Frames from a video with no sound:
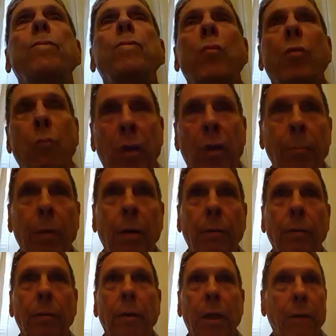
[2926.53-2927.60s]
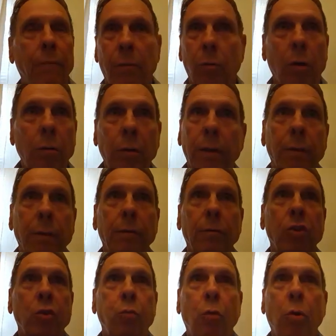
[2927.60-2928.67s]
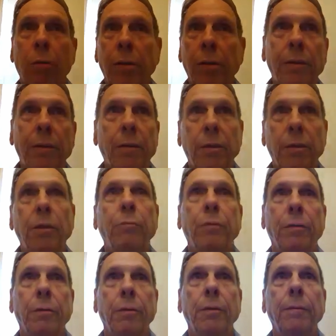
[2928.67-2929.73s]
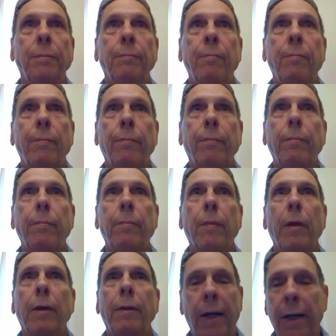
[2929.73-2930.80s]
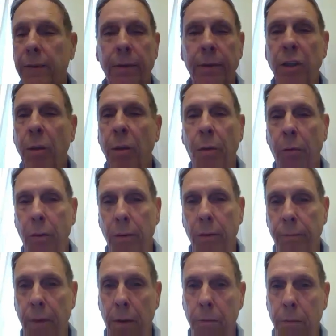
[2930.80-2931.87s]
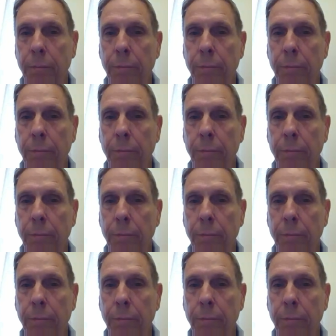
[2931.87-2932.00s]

my grandmother, after it all ended, swore us to secrecy not to tell my grandfather.